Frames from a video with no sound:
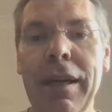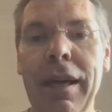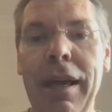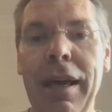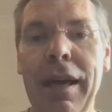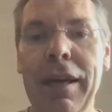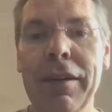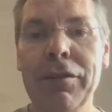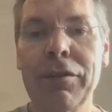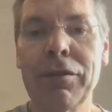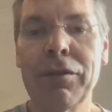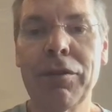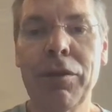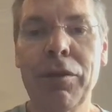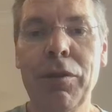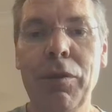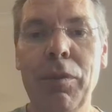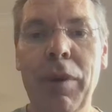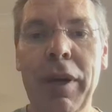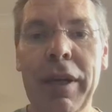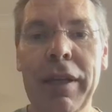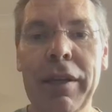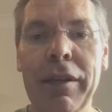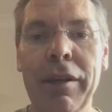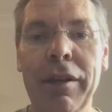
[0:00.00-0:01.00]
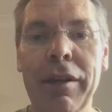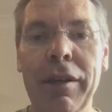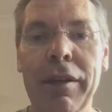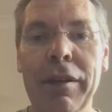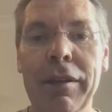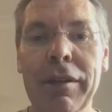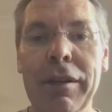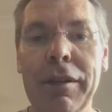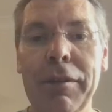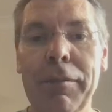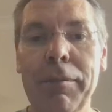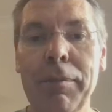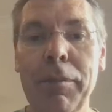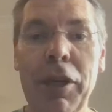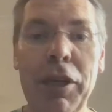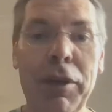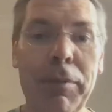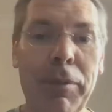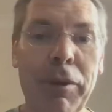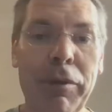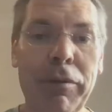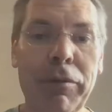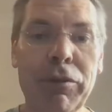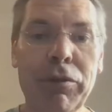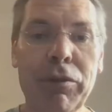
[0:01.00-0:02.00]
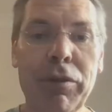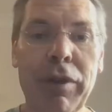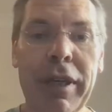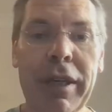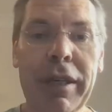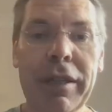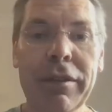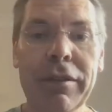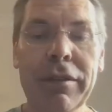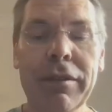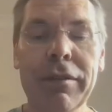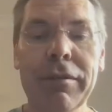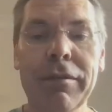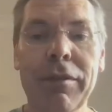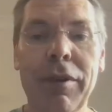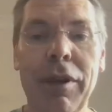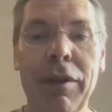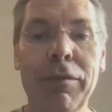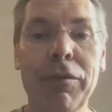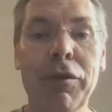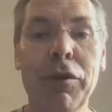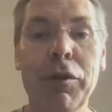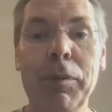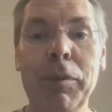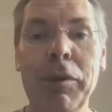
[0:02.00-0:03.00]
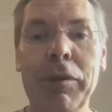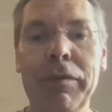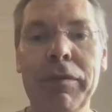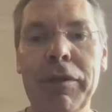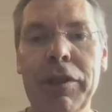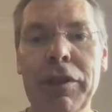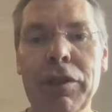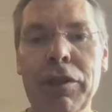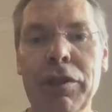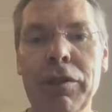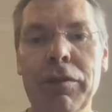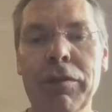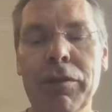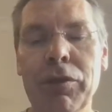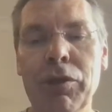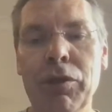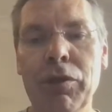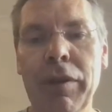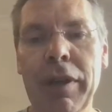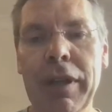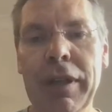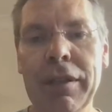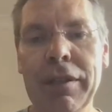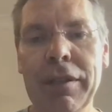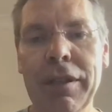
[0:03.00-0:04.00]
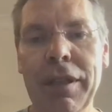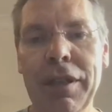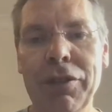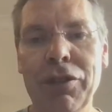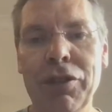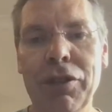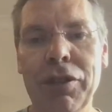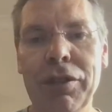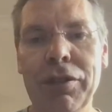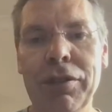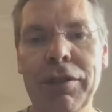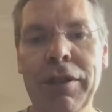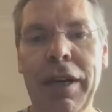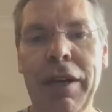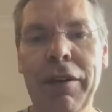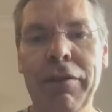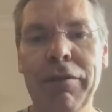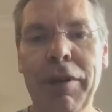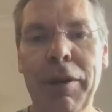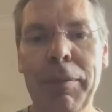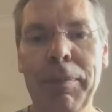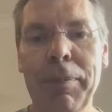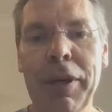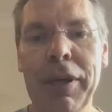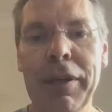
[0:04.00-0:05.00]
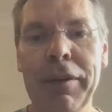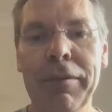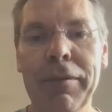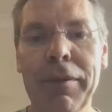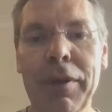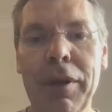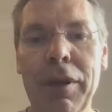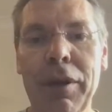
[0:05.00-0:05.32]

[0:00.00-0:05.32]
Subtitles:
as to whether minimal restraint, a form of physical restraint such as towel wrapping,